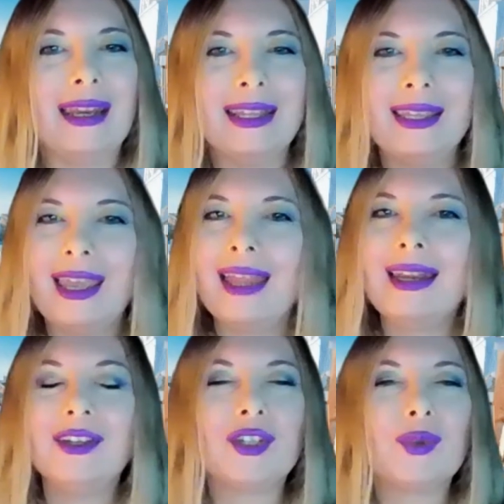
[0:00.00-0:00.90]
And
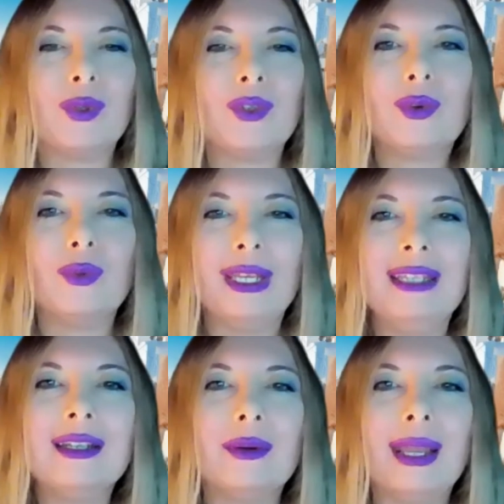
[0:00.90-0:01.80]
again, I just want to
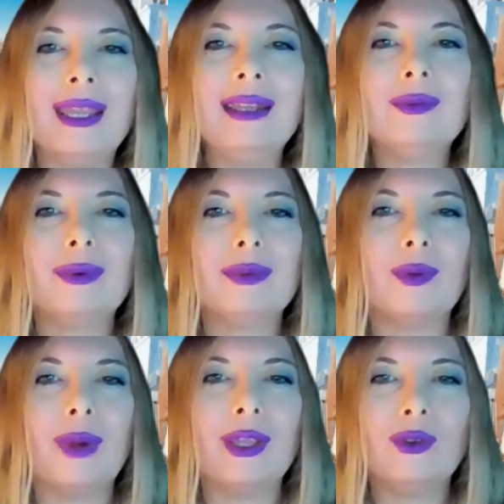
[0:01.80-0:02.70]
reiterate,
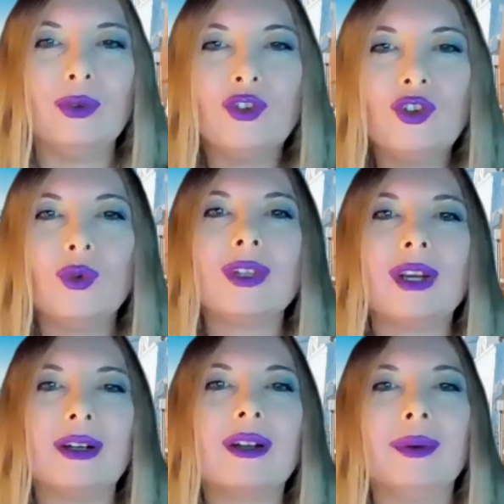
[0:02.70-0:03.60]
the way to
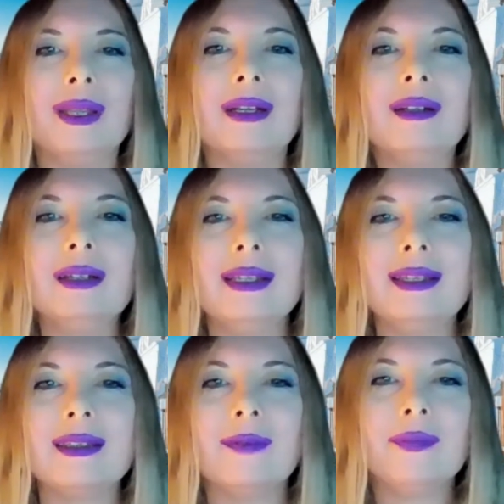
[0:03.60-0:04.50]
choose our career
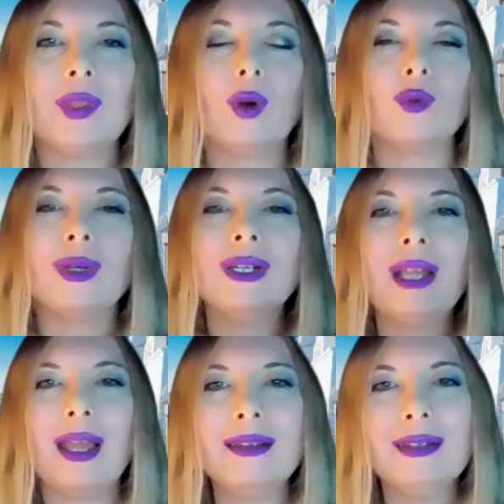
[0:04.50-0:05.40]
is, on one
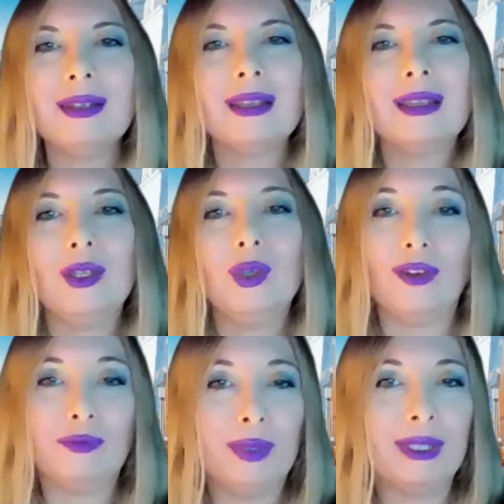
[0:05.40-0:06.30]
hand, you
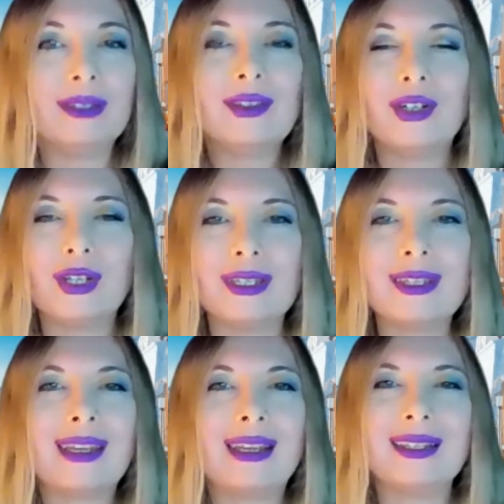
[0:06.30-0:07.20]
have built certain
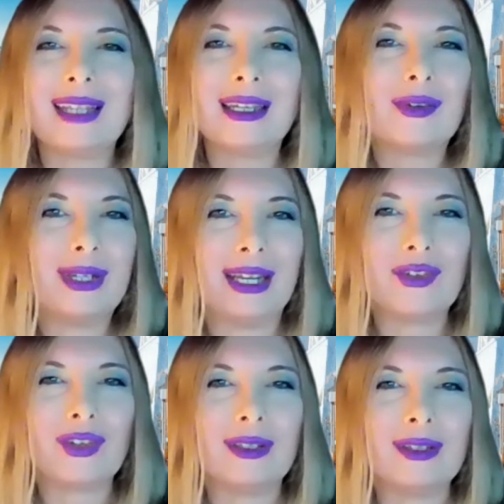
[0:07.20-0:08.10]
skills and
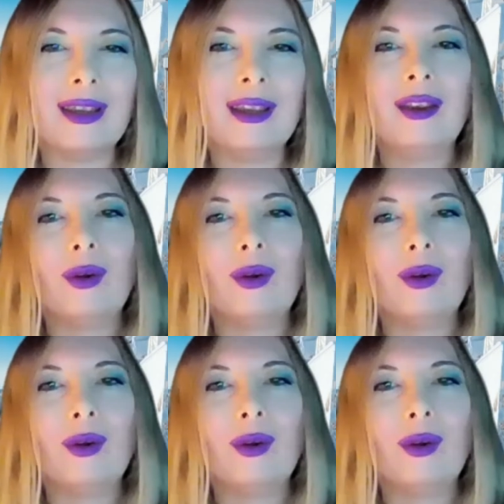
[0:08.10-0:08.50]
credentials.